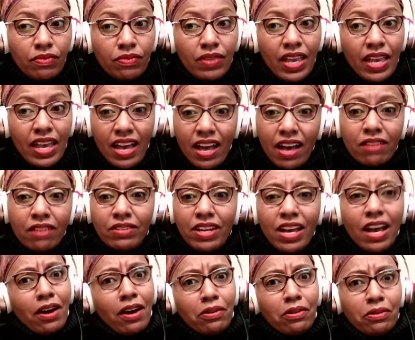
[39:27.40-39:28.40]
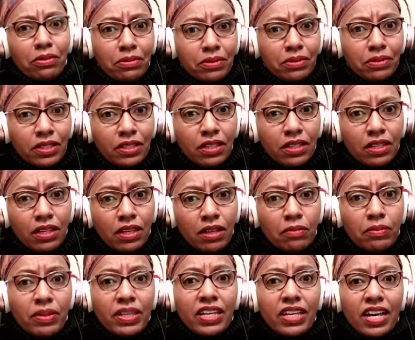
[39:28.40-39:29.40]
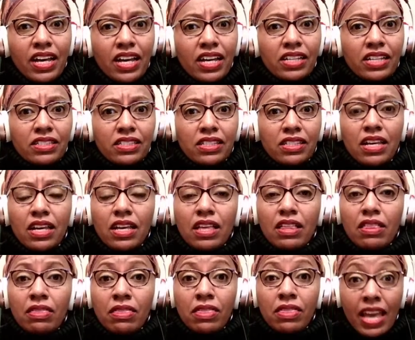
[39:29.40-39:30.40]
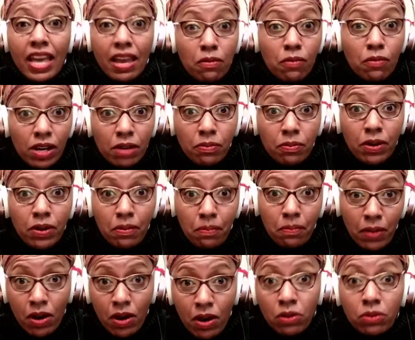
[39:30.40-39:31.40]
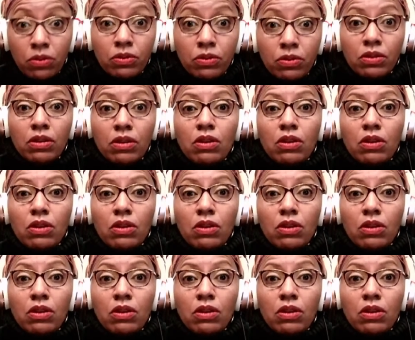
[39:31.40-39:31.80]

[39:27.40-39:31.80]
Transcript: Hell no. Because they want to promote